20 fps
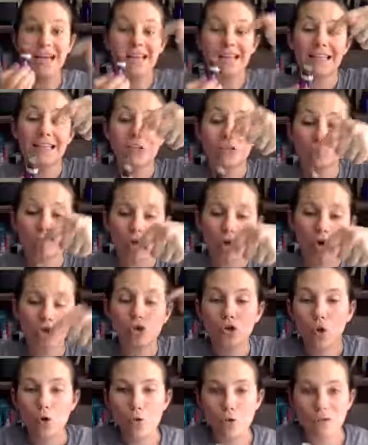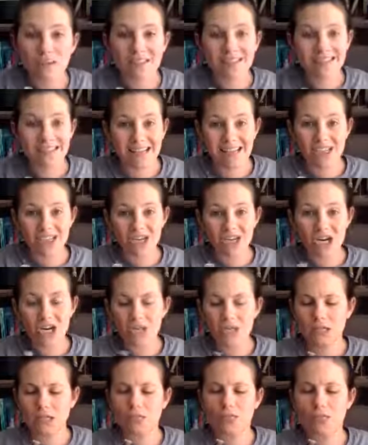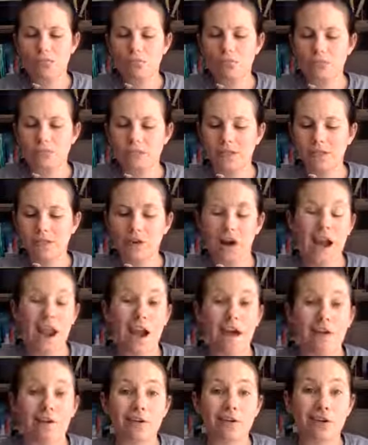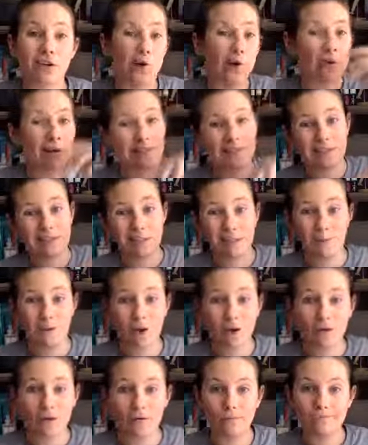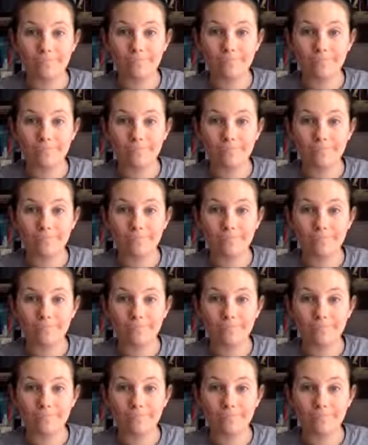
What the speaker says: This large hole in the center is only for air to go into the bottle.